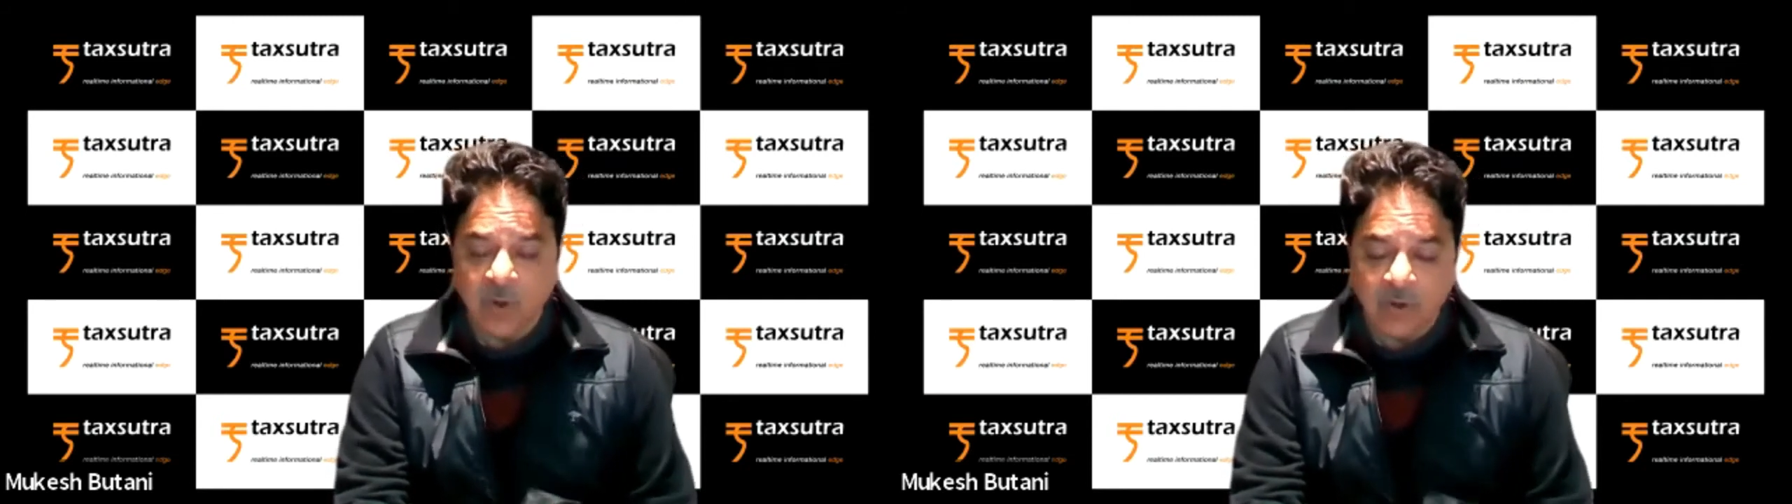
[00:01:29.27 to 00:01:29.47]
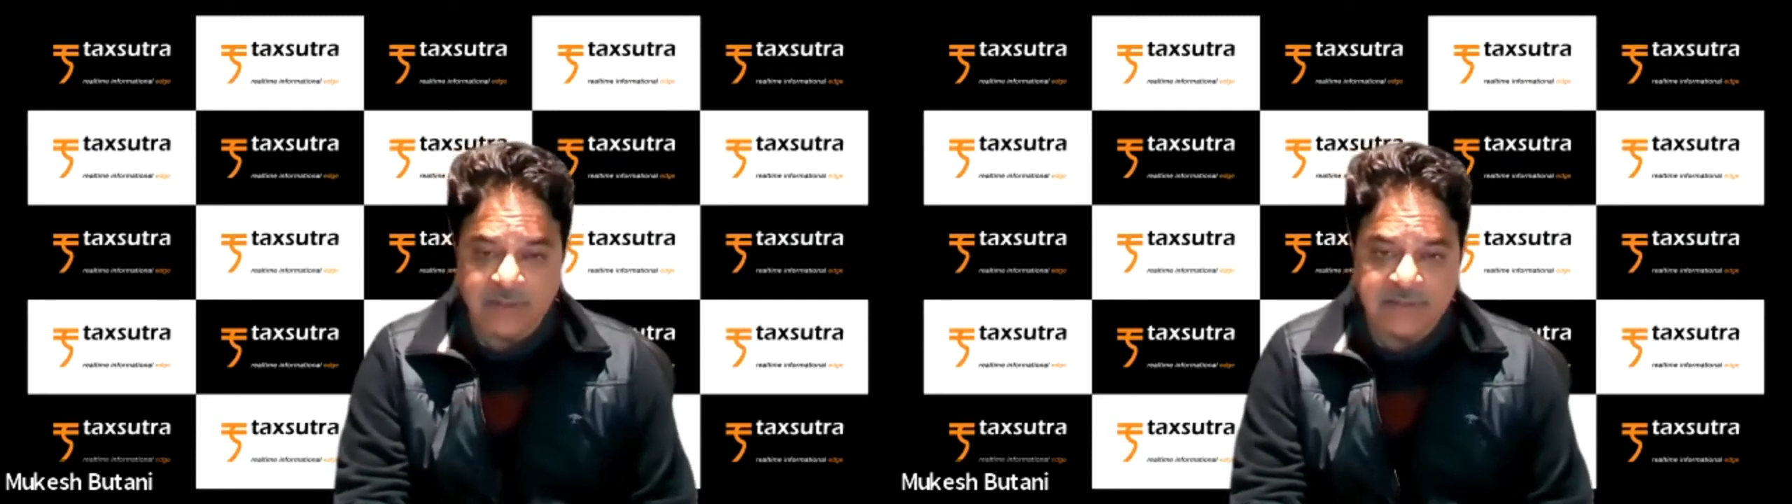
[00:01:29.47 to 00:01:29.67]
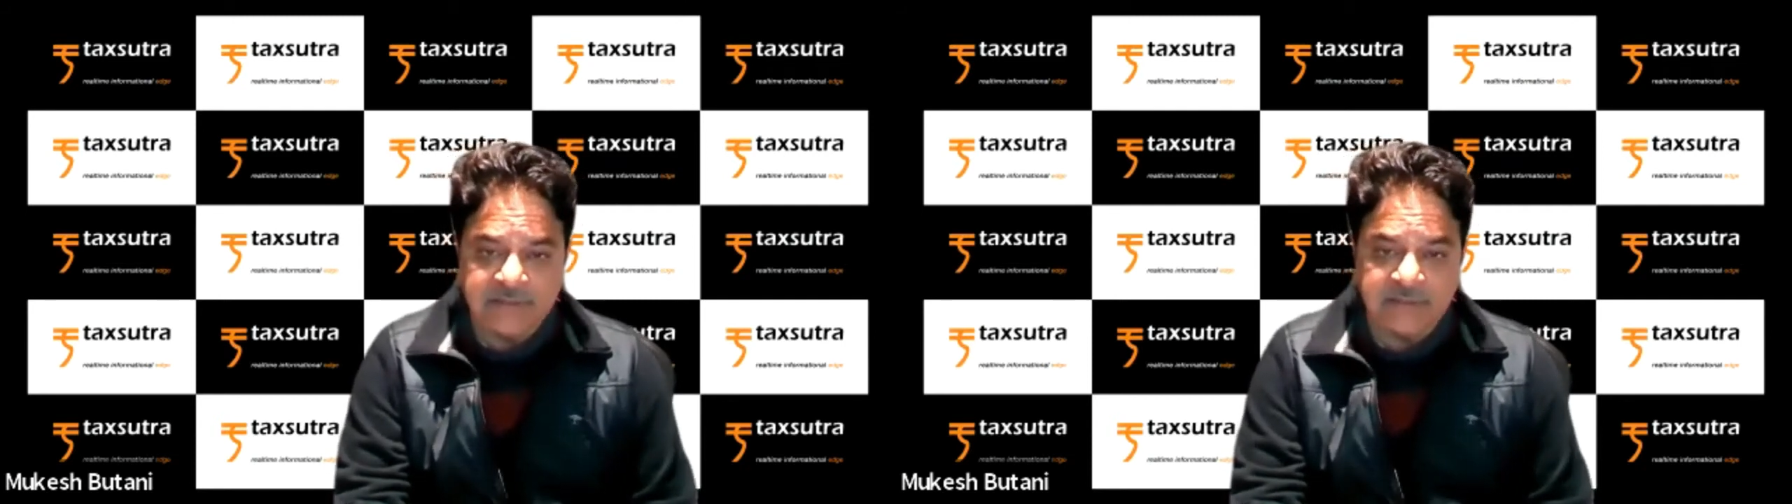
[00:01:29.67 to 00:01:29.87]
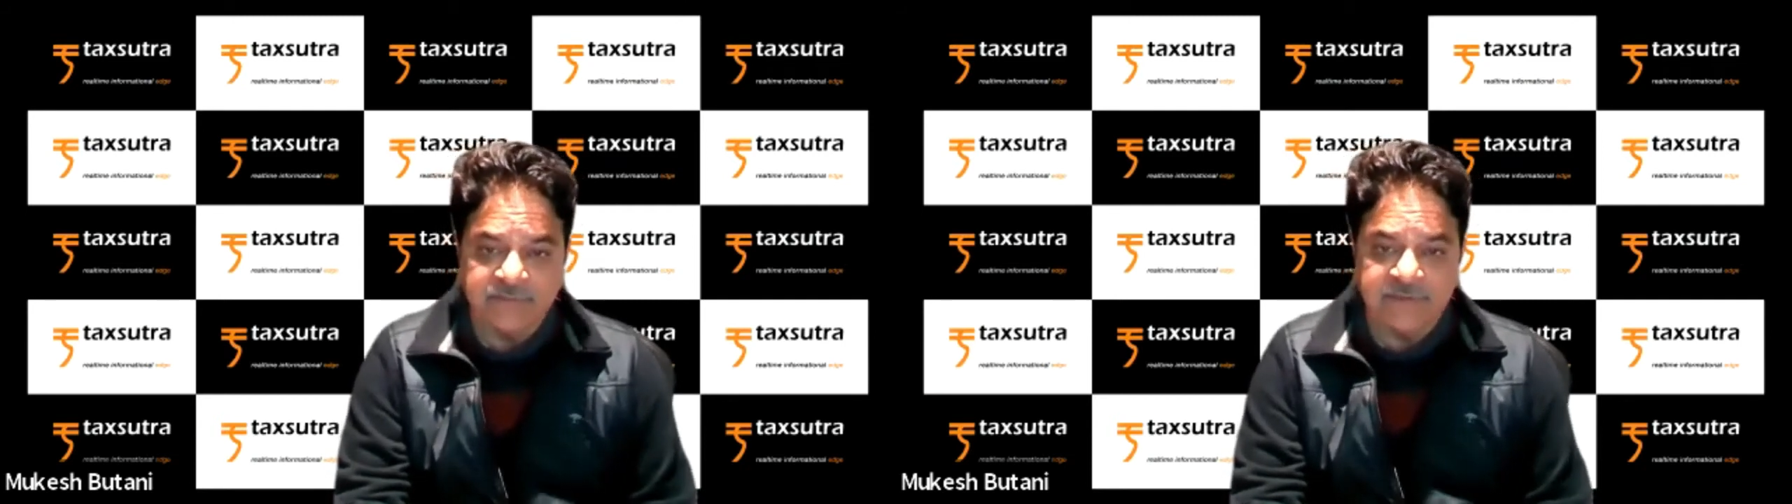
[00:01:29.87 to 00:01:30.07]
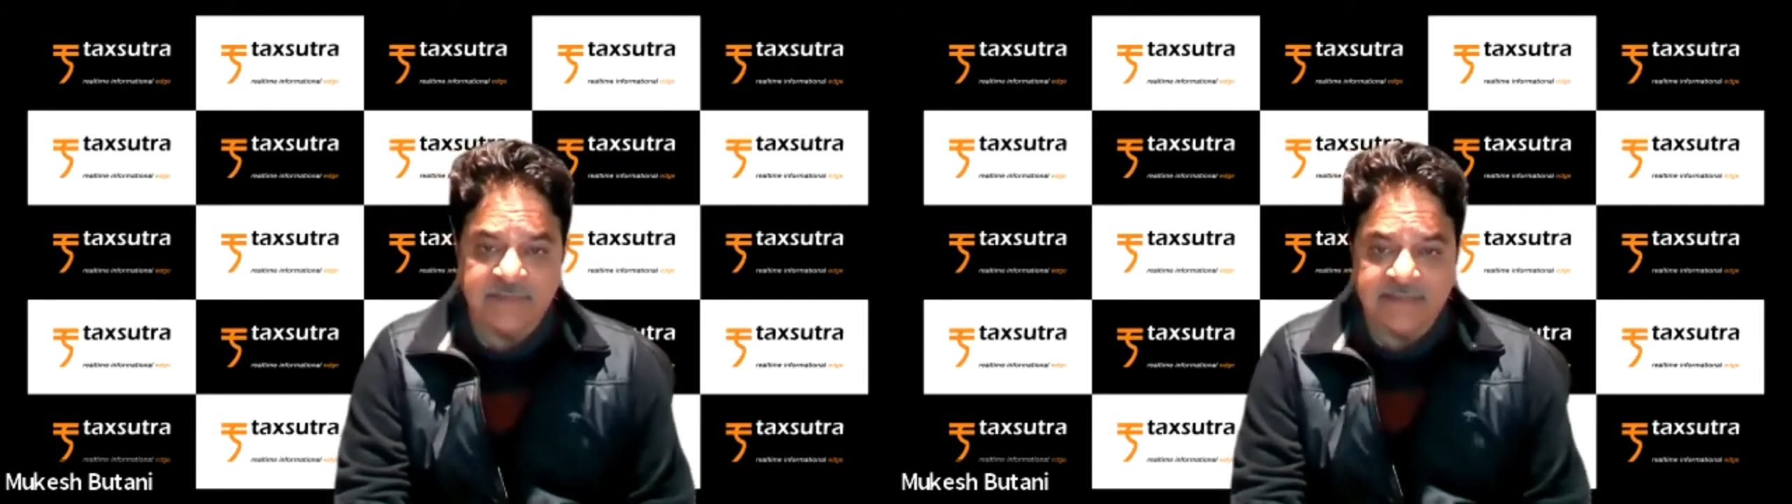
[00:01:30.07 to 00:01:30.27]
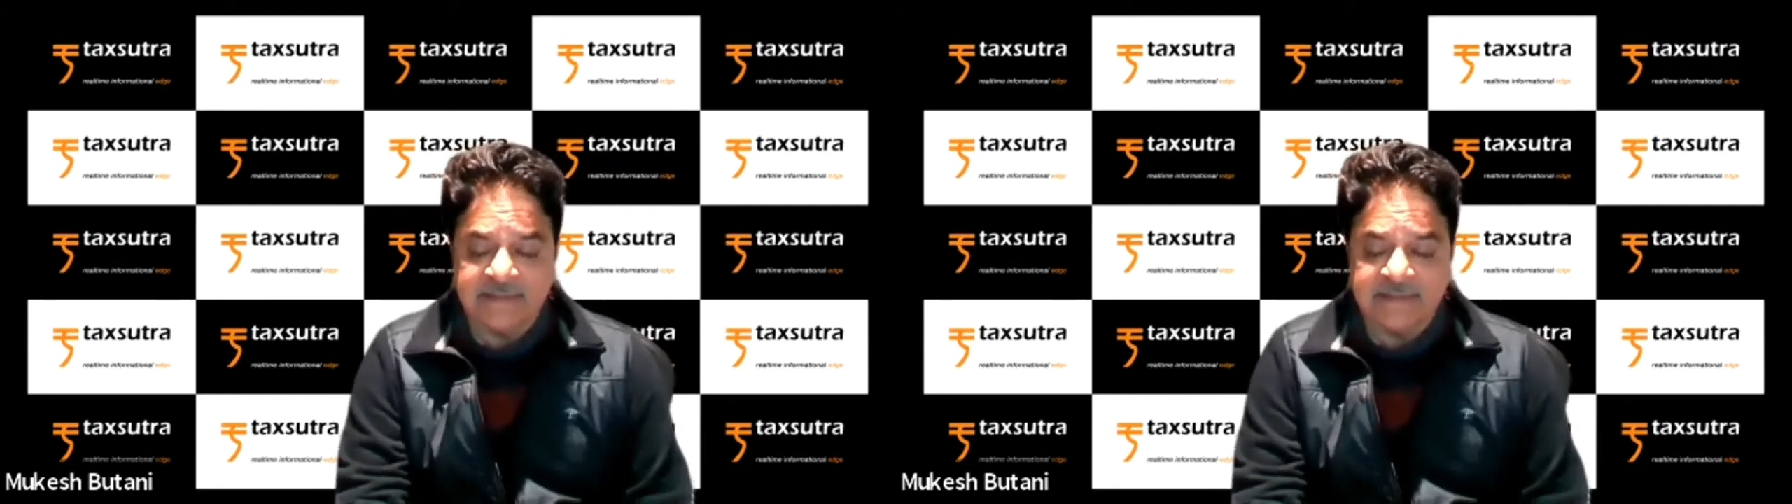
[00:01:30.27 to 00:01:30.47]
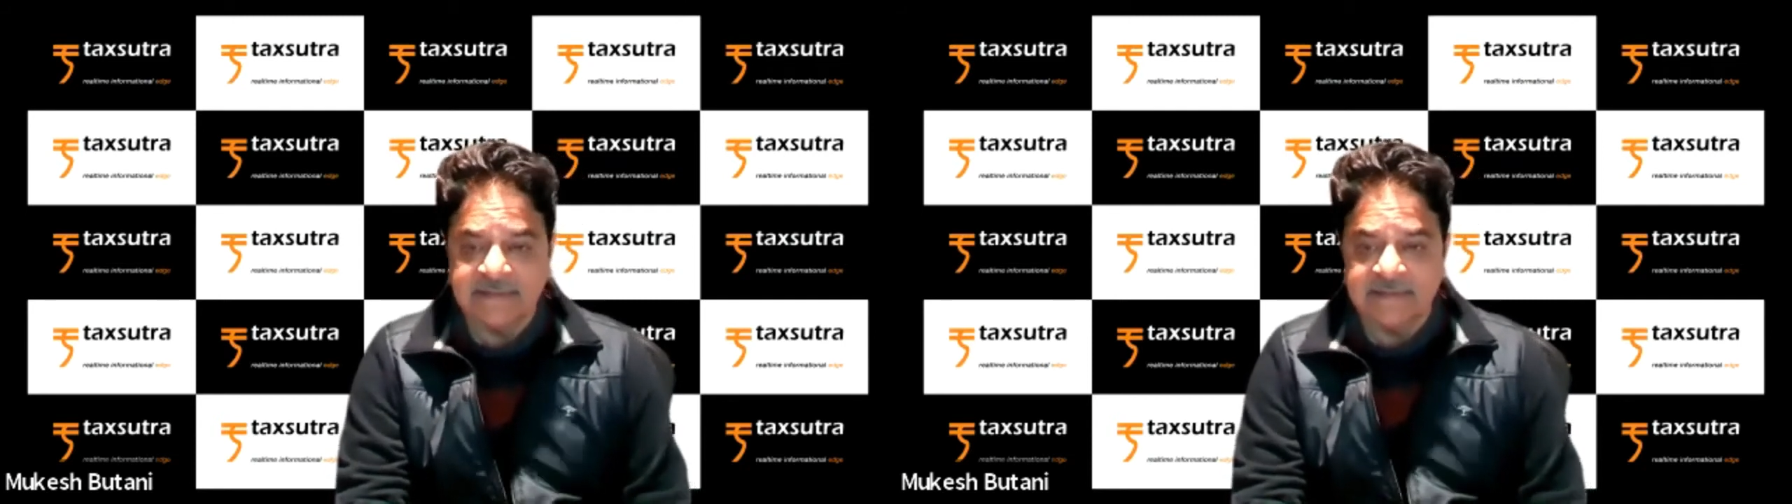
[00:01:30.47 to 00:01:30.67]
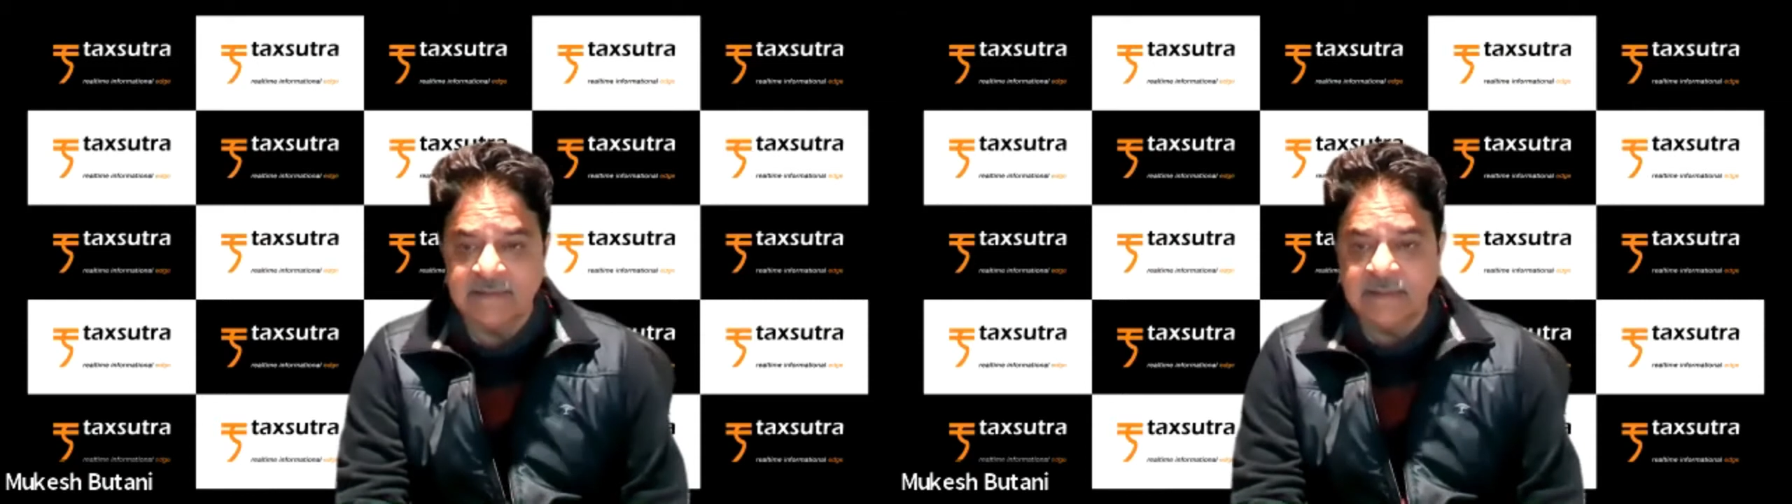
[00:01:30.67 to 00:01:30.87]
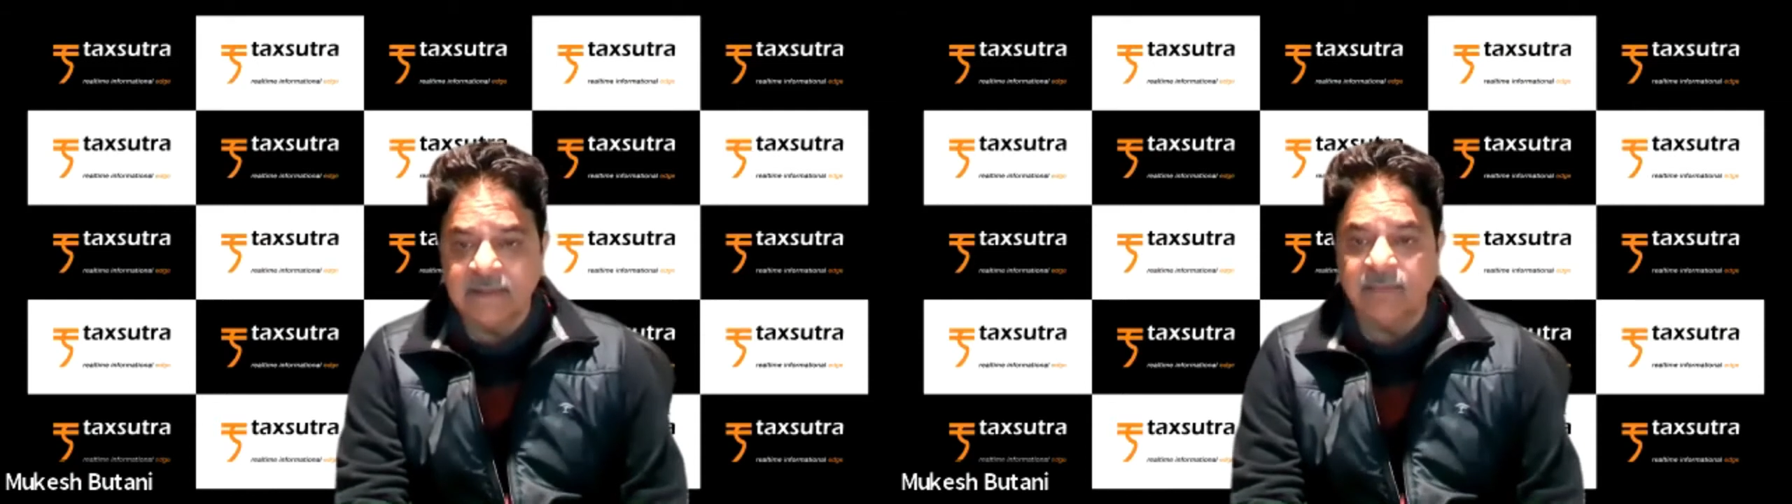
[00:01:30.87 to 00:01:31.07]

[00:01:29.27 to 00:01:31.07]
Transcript: blockages of credits